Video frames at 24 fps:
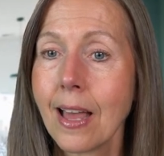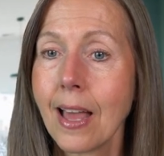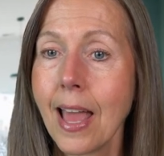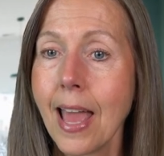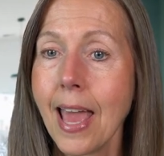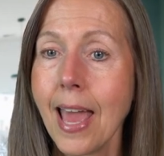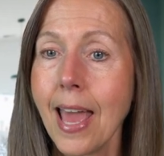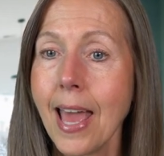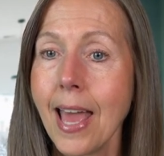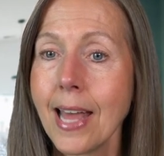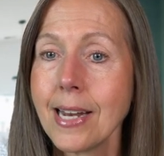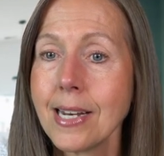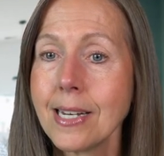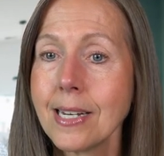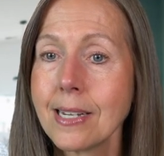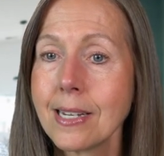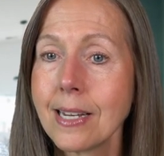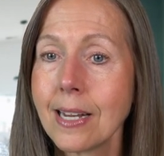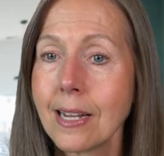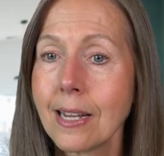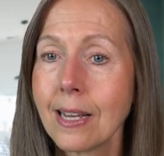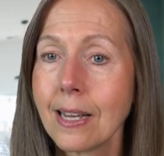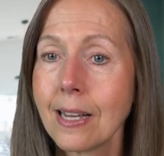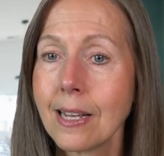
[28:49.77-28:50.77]
And
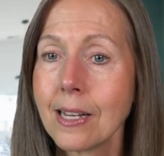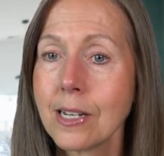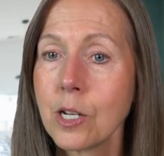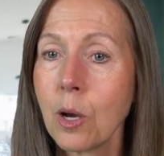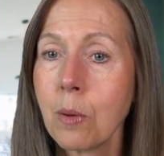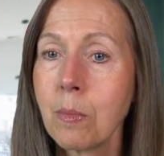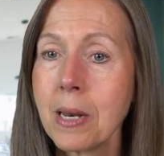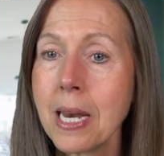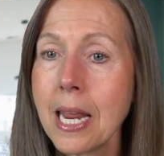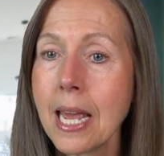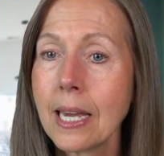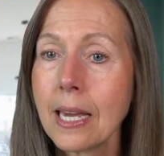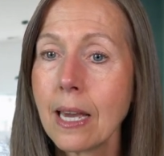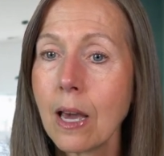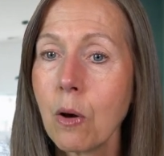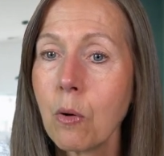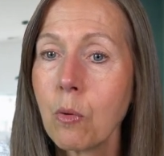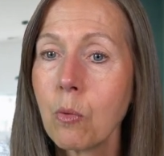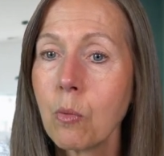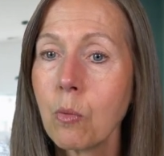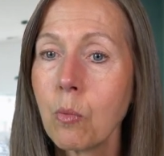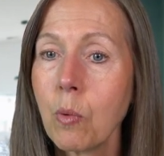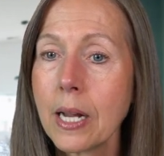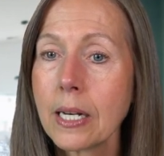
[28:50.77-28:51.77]
Dominica,
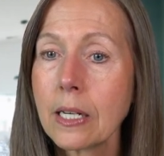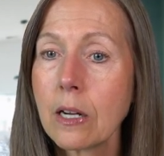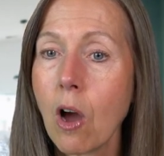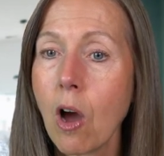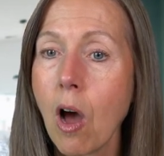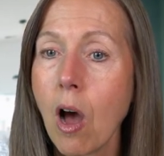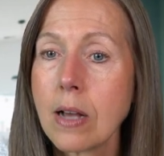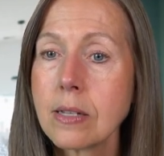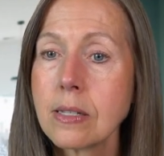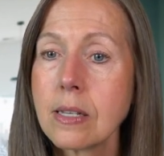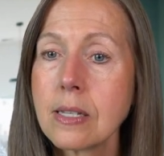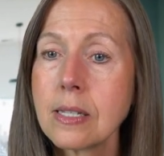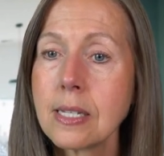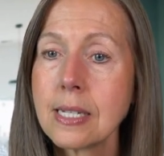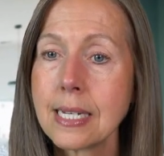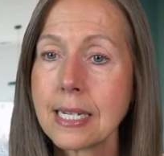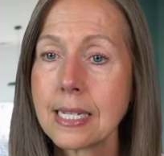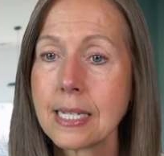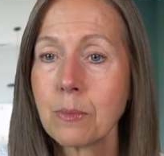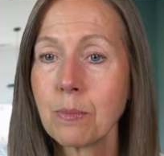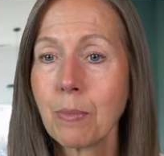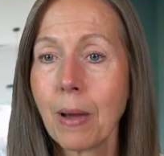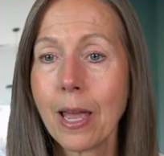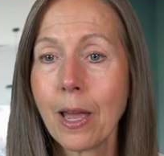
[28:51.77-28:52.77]
what causes
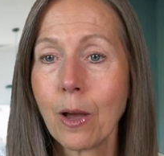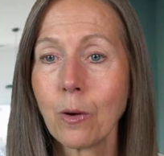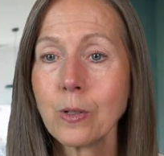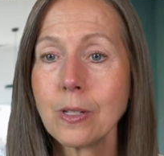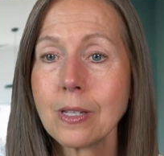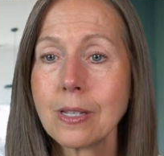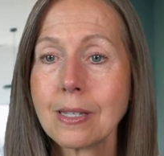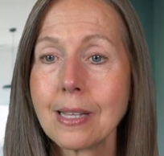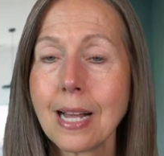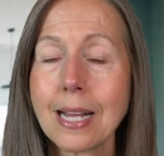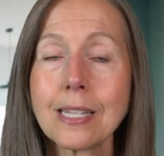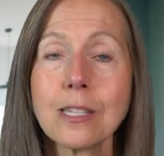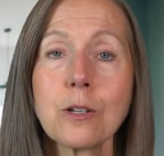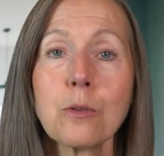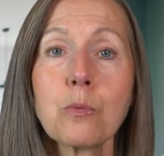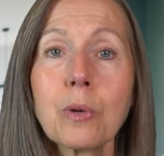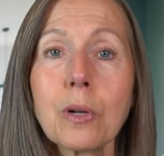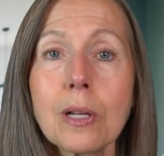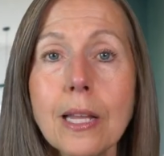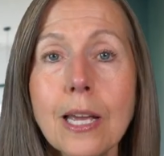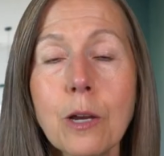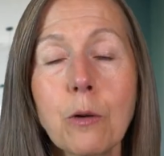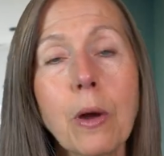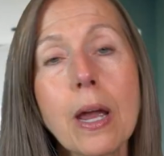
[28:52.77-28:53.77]
dysbiosis? That's a
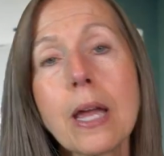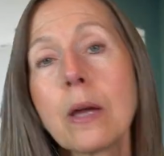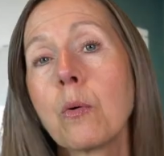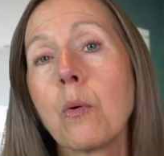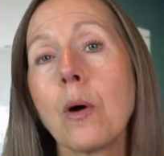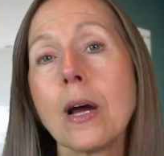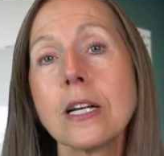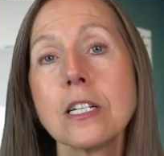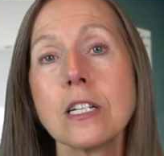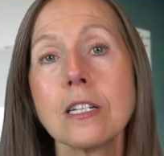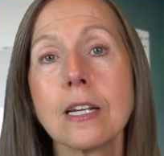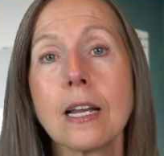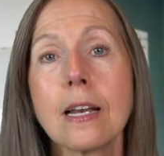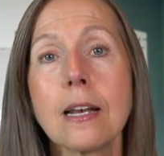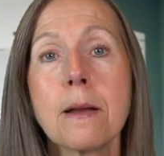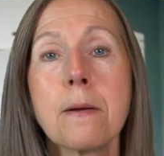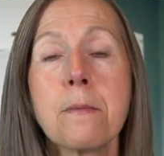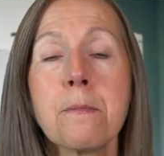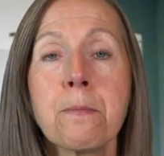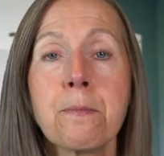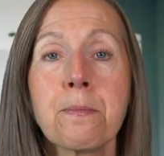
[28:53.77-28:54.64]
really great question.